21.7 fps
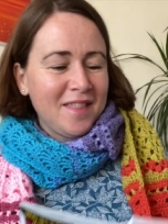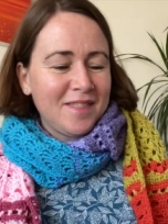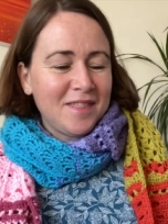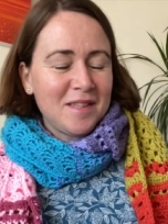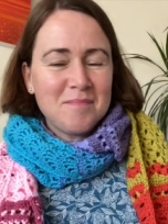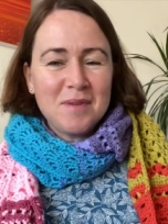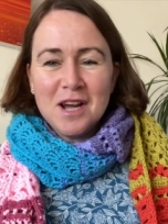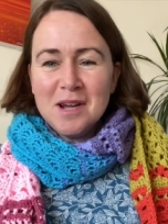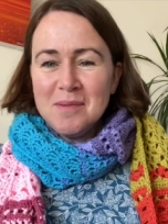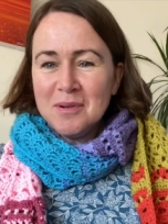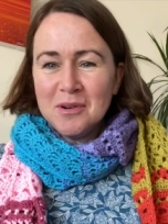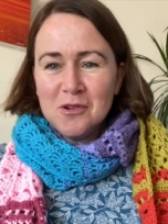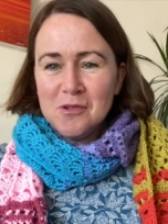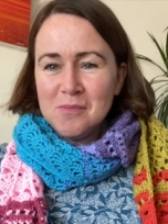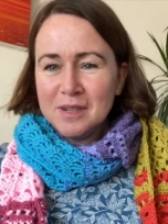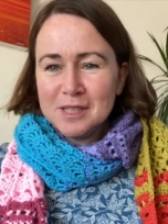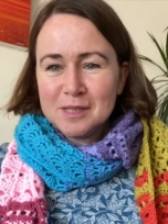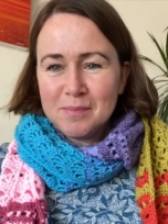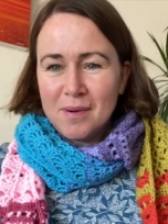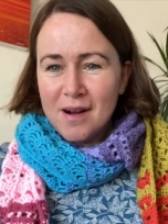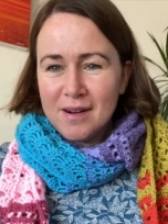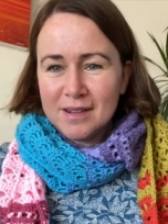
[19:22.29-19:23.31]
The moment
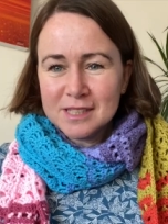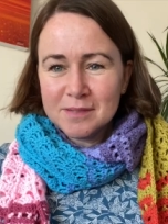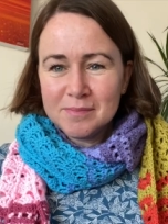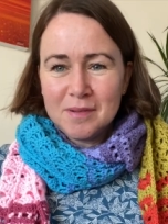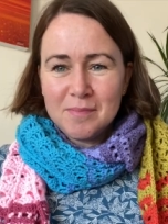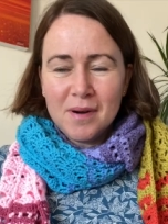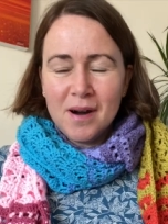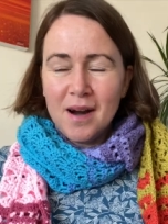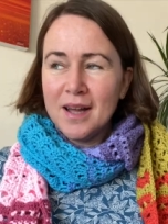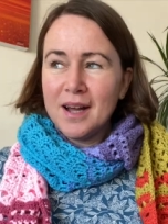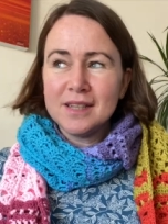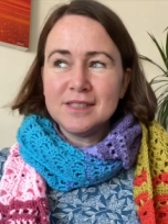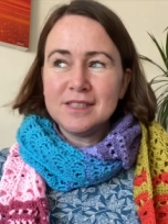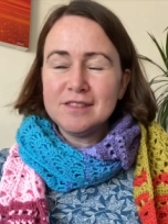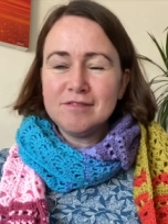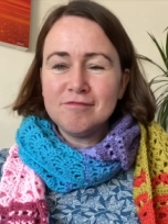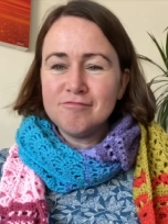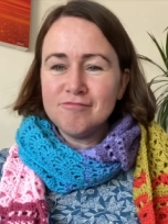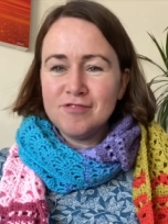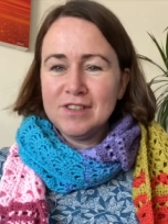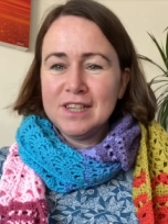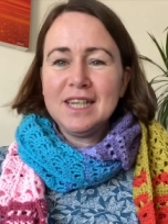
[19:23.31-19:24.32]
almost passed me by. I
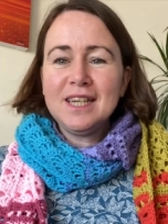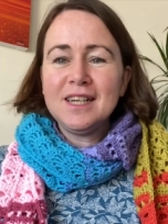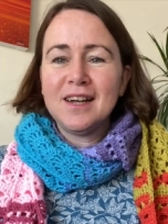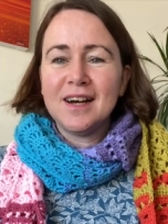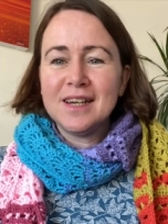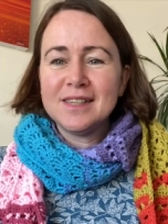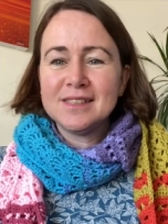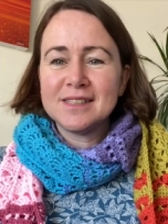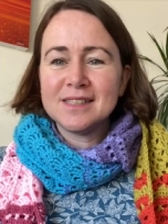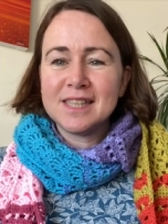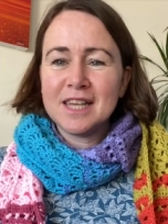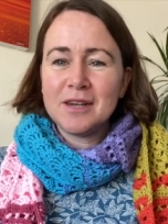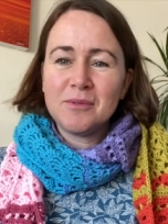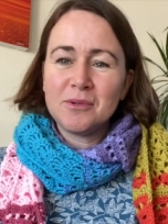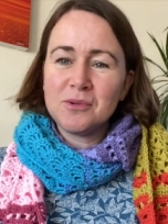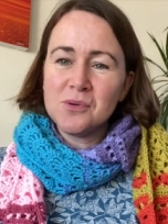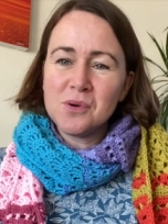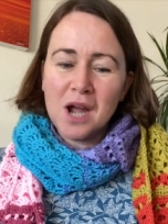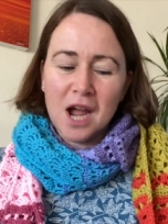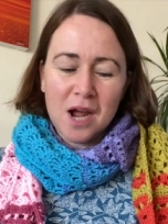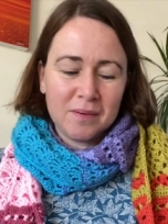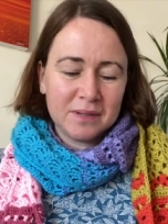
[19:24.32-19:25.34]
didn't realise that they would
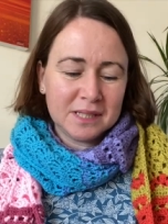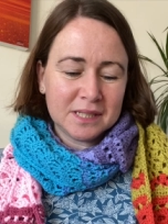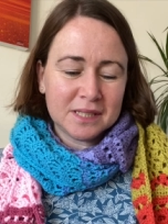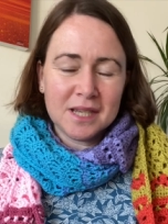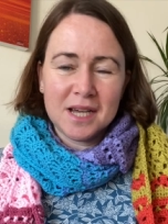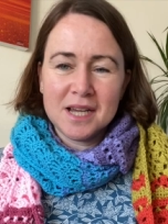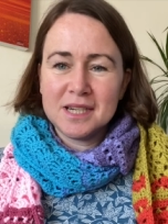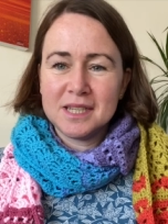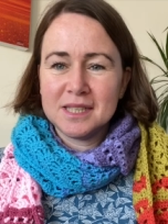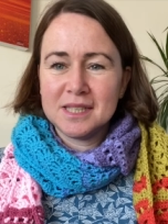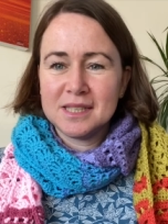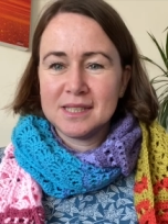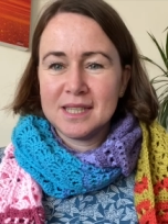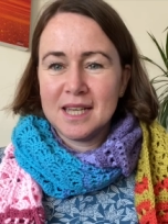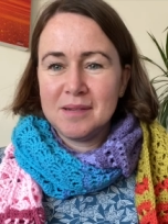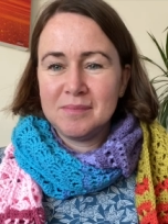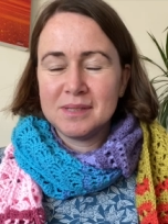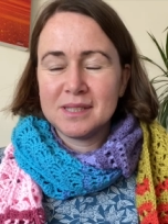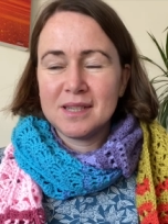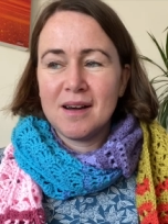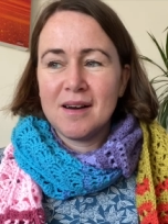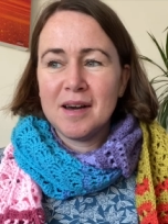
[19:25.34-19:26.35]
all coincide at the
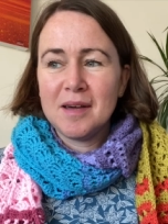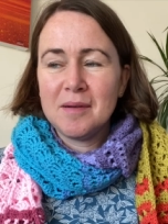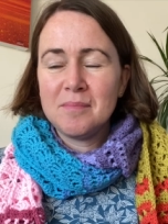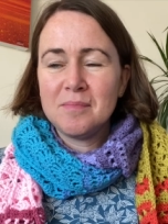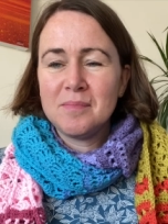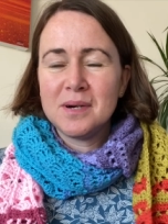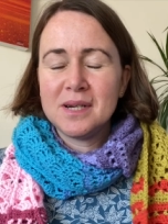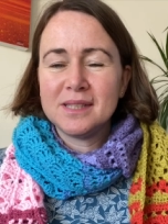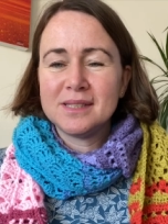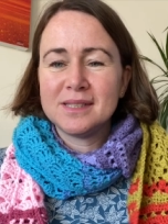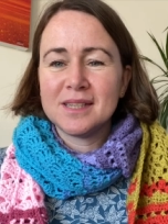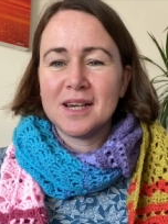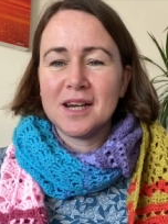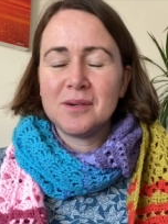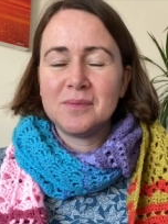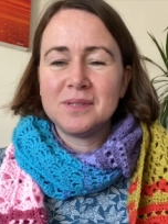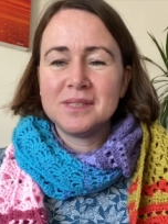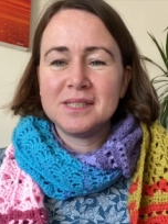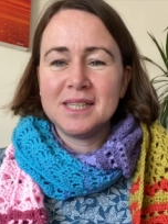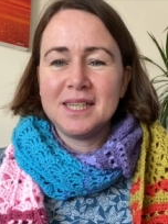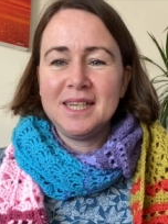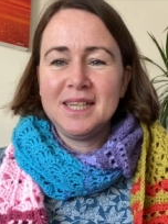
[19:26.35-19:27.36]
same time, but I
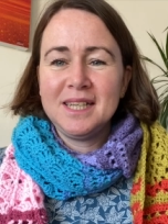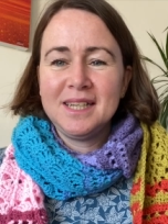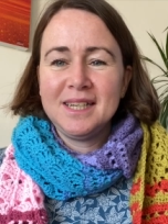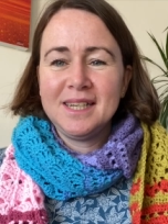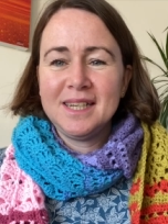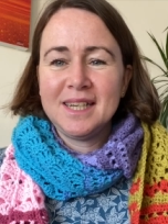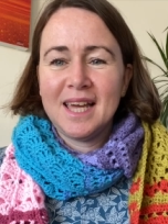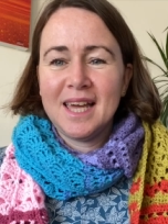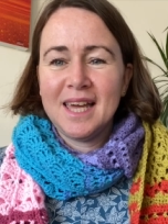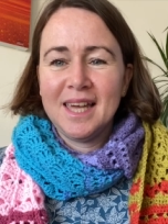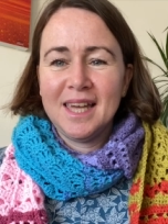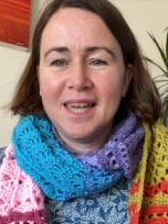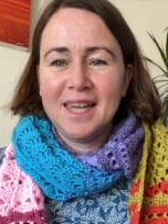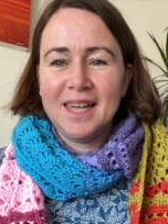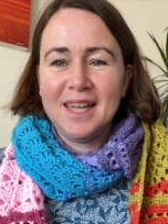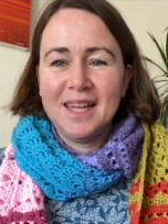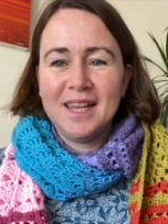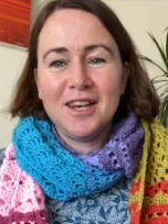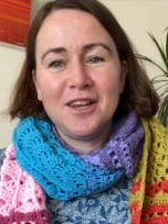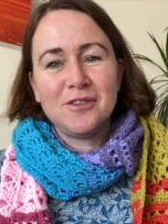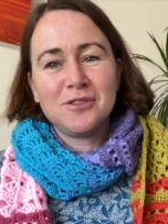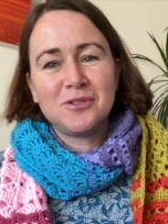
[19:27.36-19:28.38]
was in
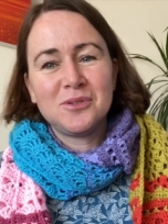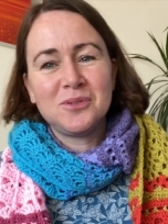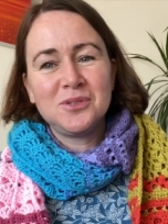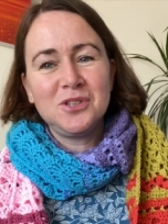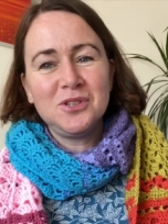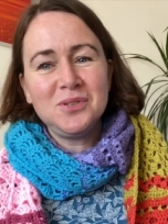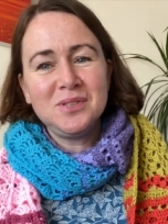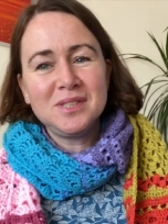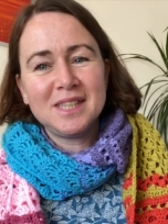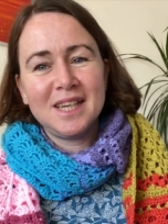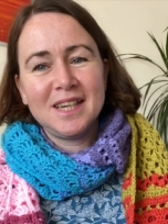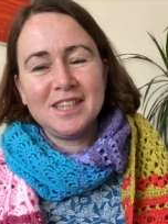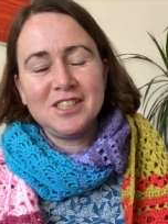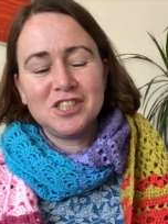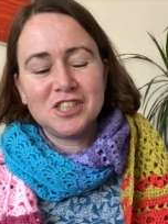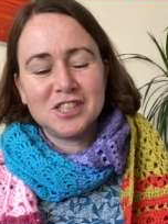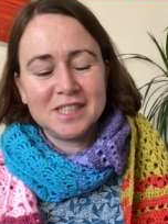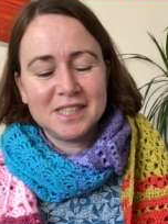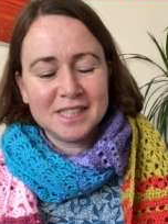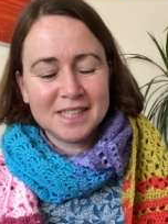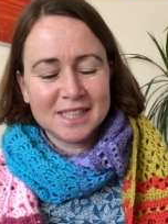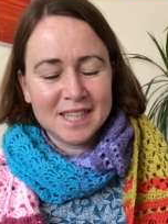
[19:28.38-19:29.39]
a local
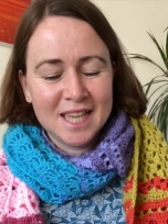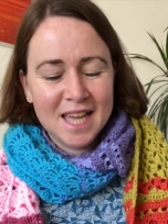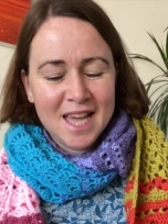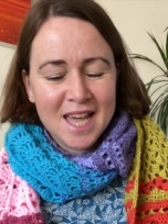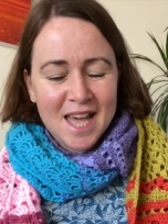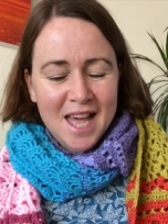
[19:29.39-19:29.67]
newsagent,